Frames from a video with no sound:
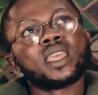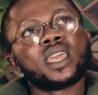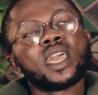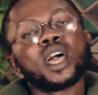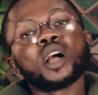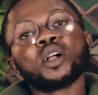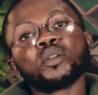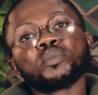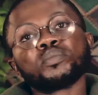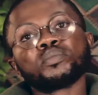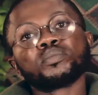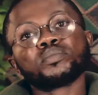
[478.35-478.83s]

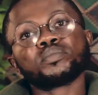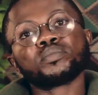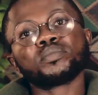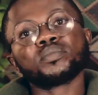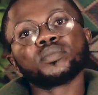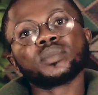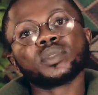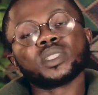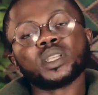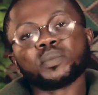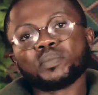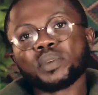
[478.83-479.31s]
help
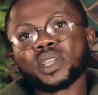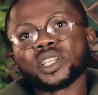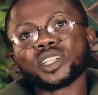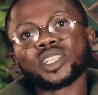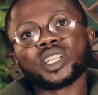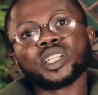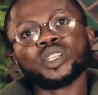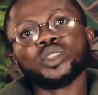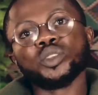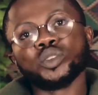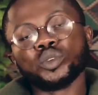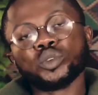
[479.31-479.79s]
the
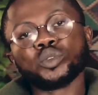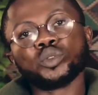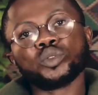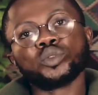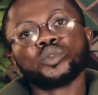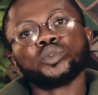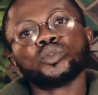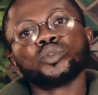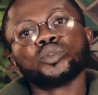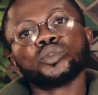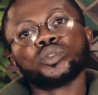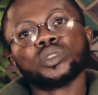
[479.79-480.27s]
patient know
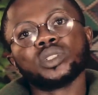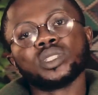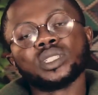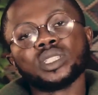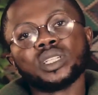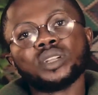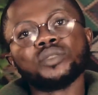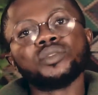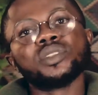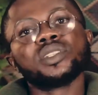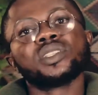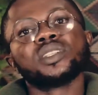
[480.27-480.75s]

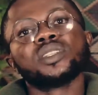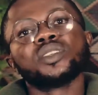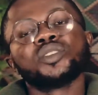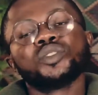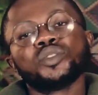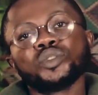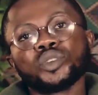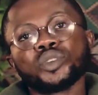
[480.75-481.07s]
the reason.